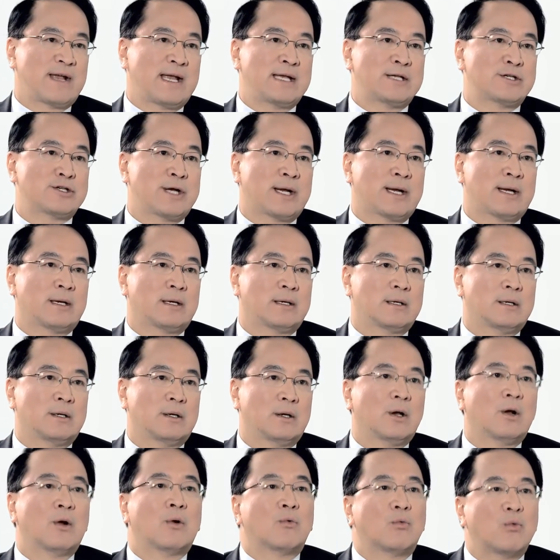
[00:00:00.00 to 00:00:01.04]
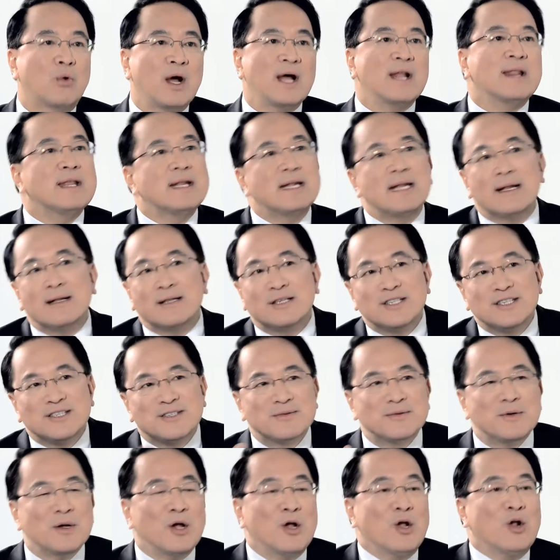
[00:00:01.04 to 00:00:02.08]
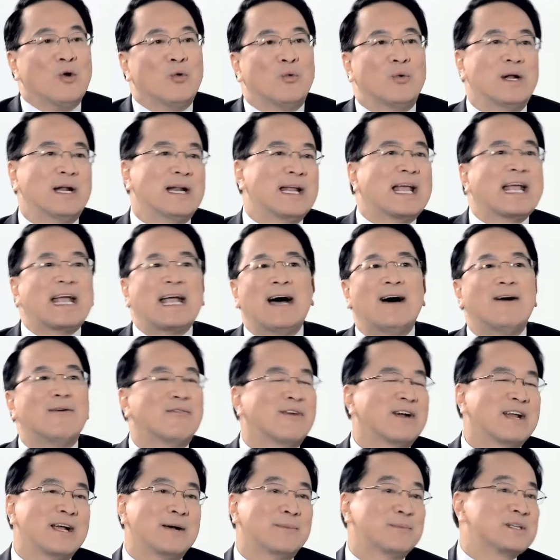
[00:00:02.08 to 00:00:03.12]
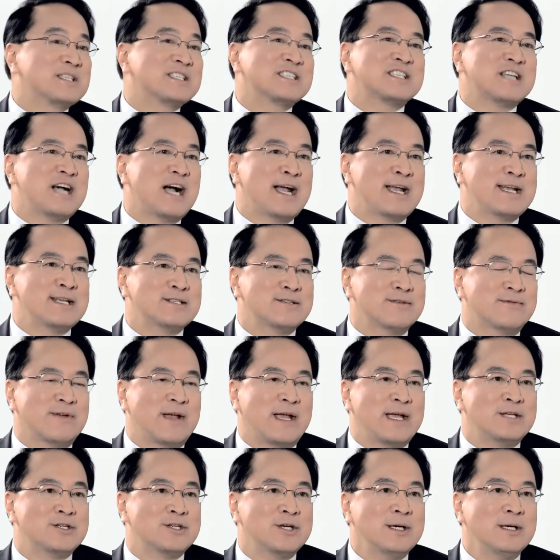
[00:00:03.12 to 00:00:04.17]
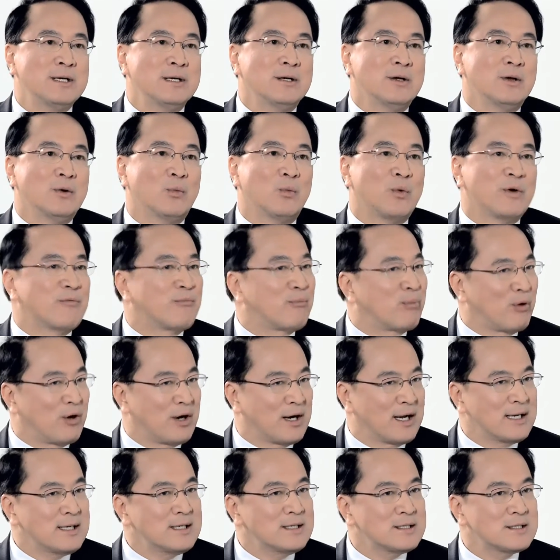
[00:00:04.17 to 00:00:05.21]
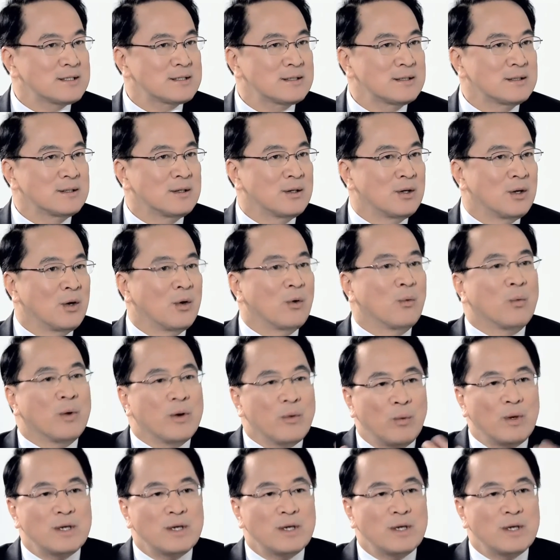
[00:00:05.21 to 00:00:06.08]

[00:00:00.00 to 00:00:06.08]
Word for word: aging hmm. rather than just really covering up the science of aging right. with products. We